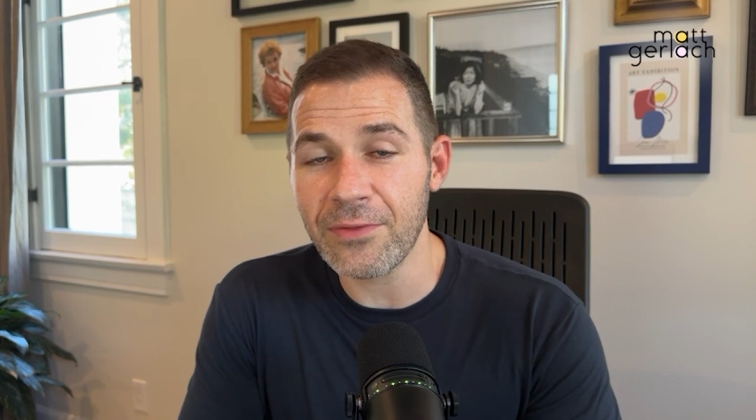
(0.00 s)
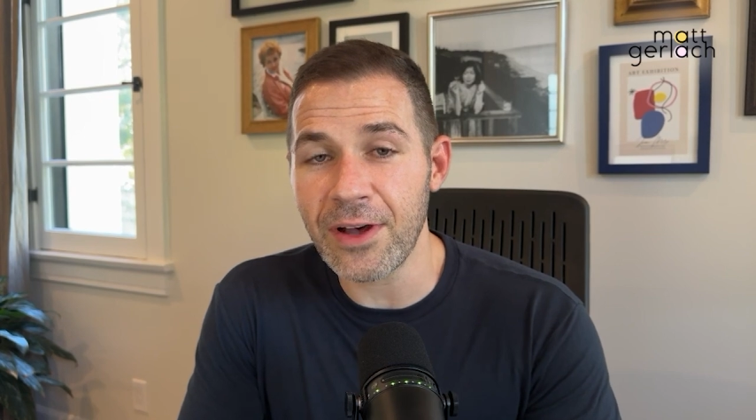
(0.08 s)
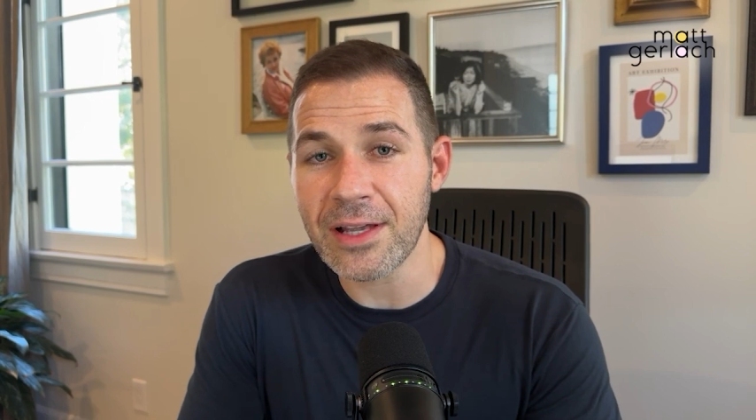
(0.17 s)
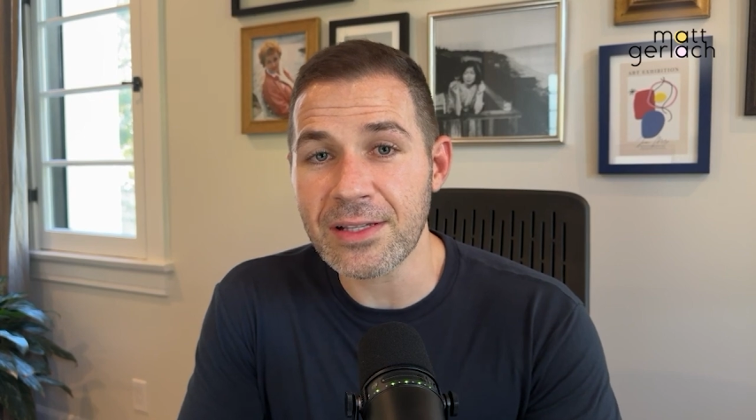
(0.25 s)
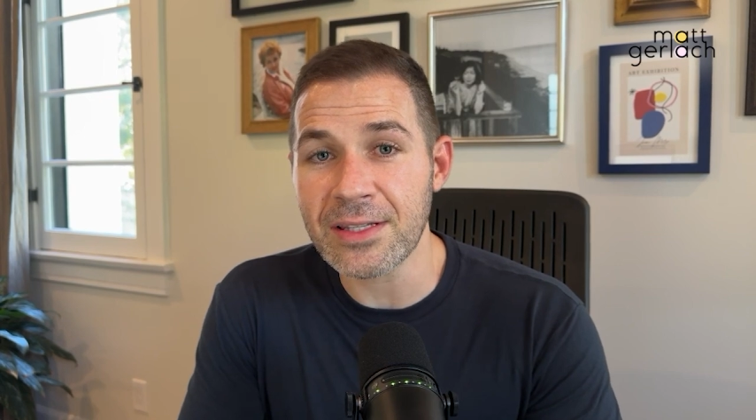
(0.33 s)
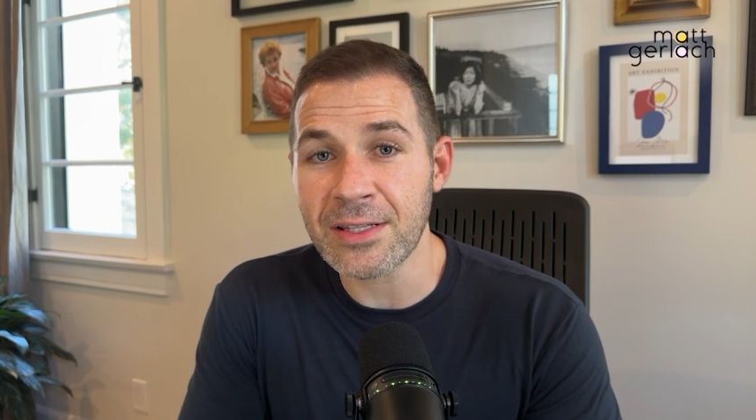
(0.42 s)

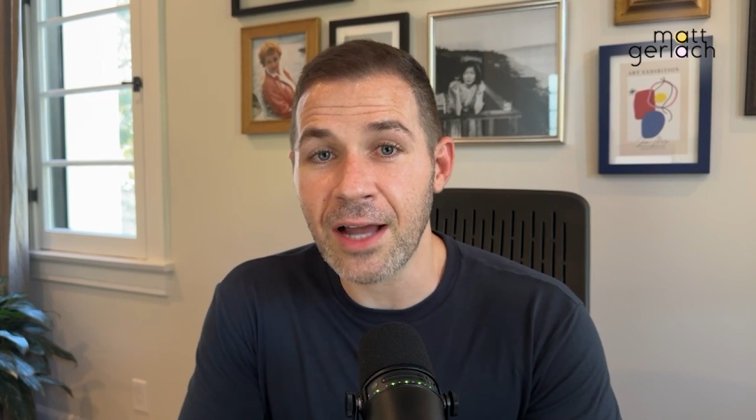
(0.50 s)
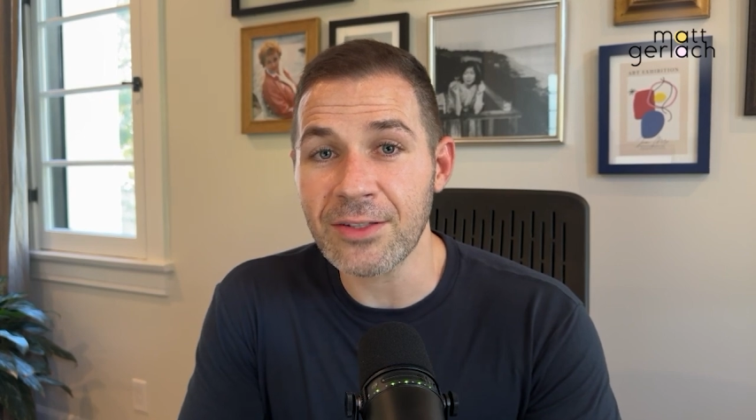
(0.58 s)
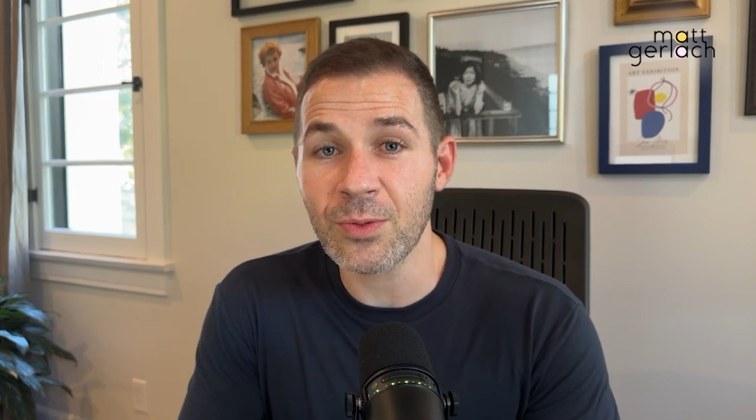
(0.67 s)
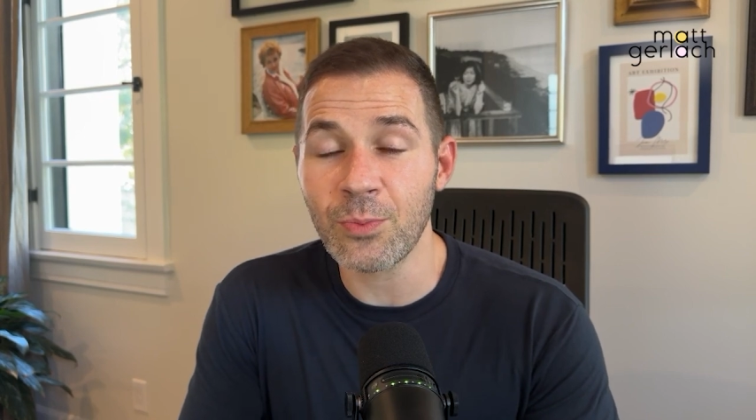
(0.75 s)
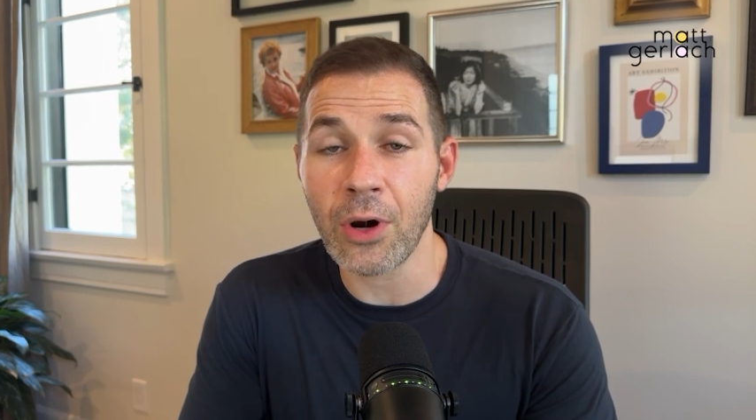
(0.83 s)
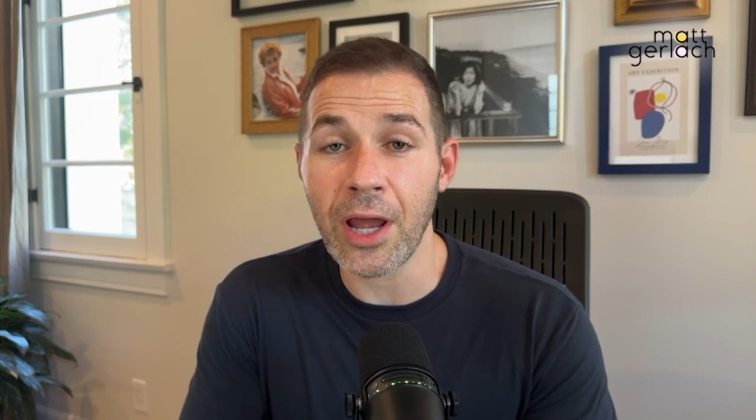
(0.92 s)
us not to
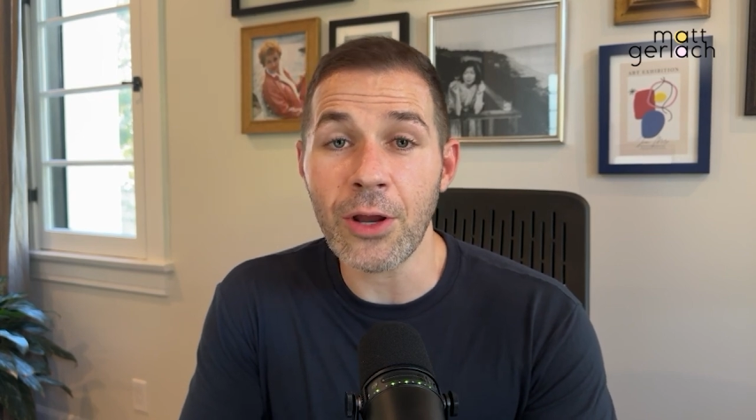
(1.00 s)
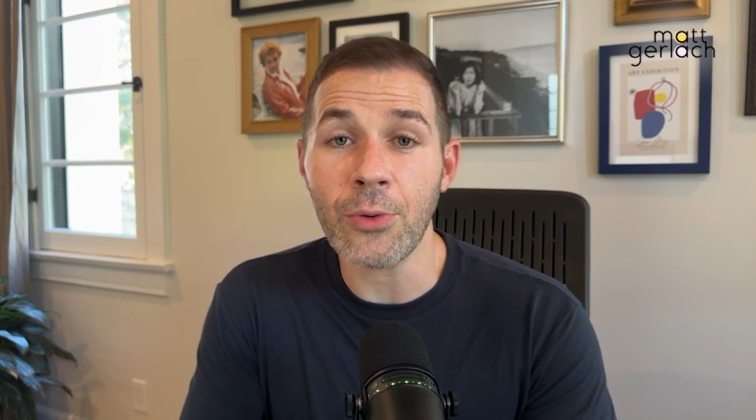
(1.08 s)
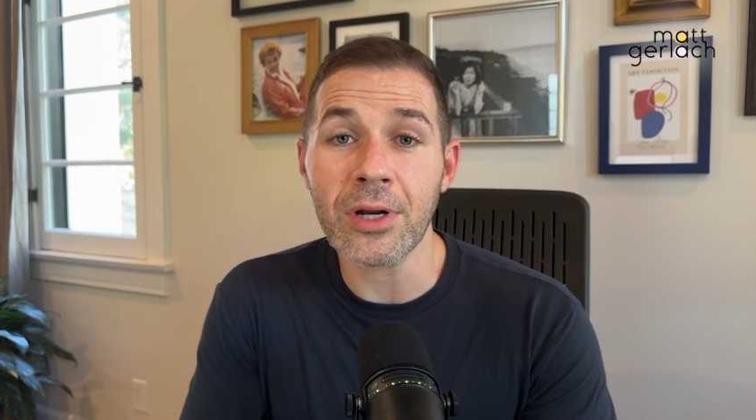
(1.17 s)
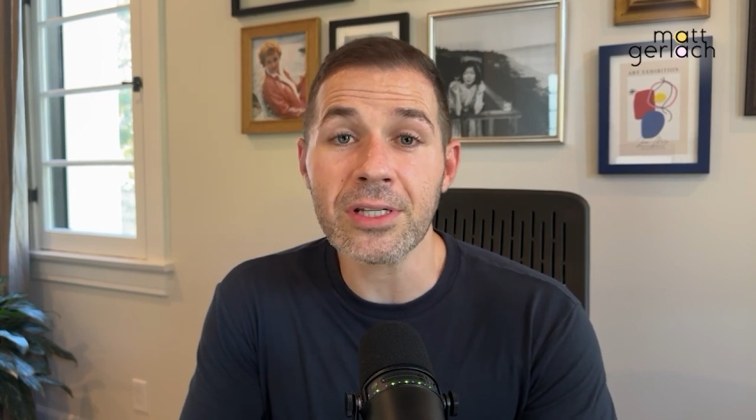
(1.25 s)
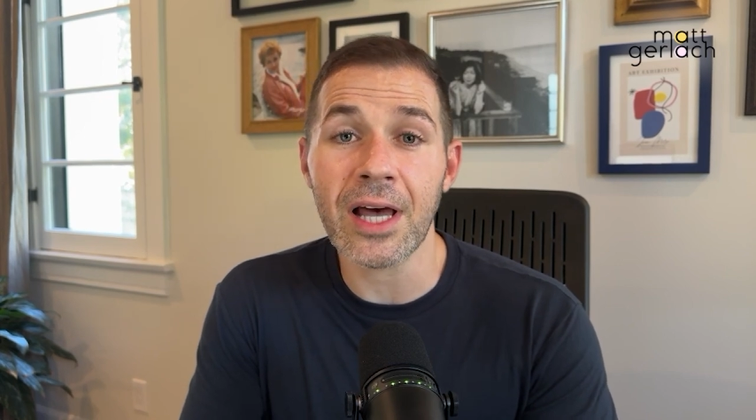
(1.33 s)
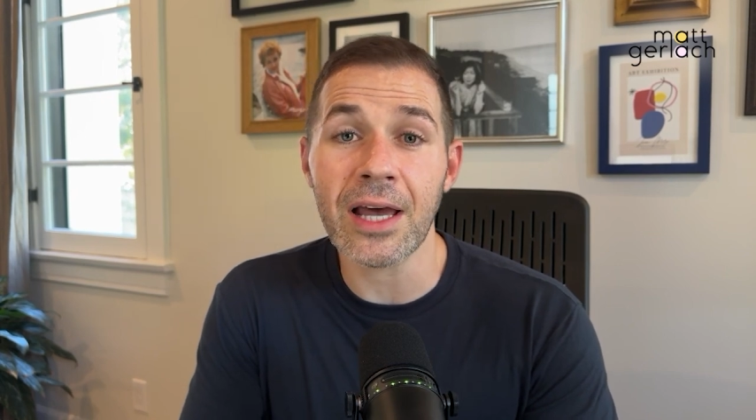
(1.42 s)

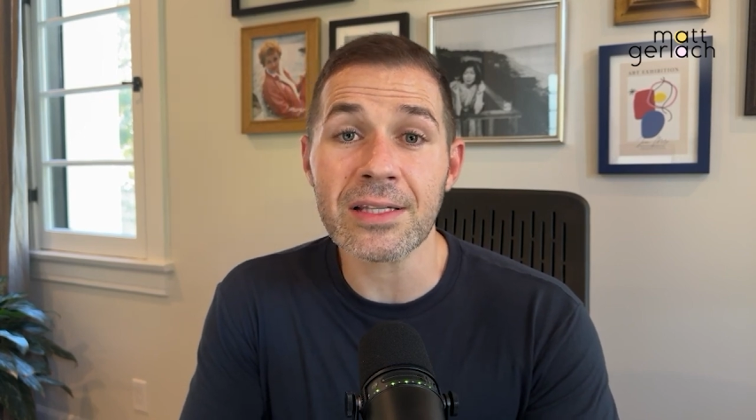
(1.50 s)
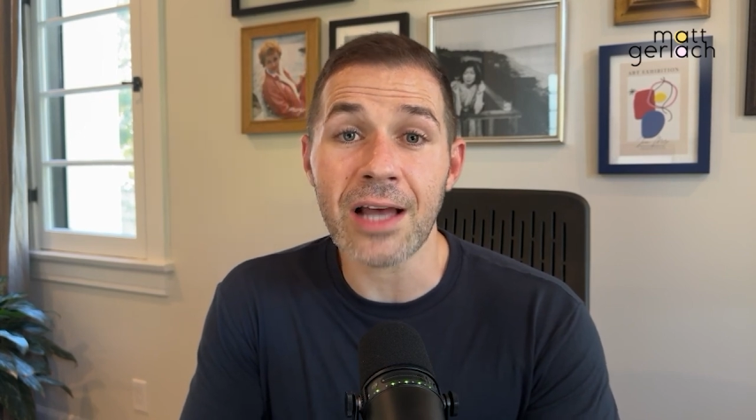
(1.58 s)
prioritize